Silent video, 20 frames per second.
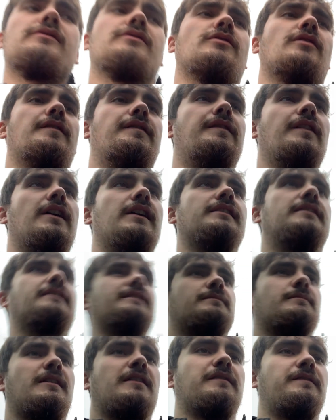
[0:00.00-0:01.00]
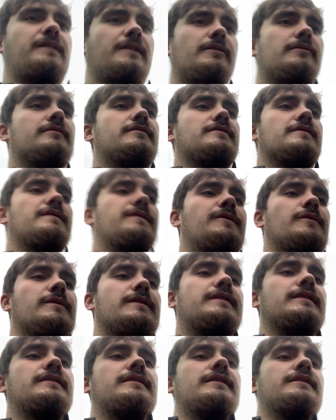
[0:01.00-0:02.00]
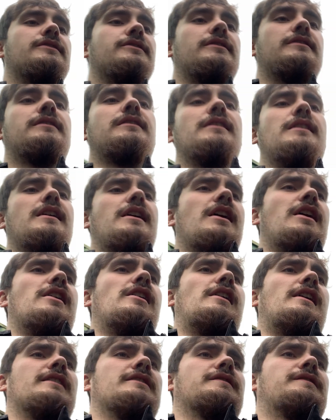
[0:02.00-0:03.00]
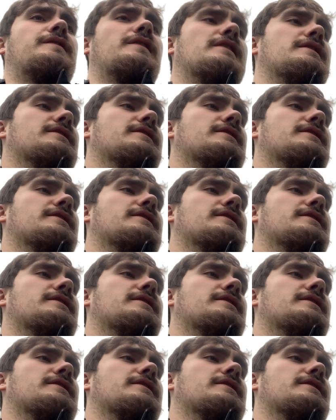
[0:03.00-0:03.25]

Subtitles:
I've got 36 manifolds, it's 46 engine. I had to find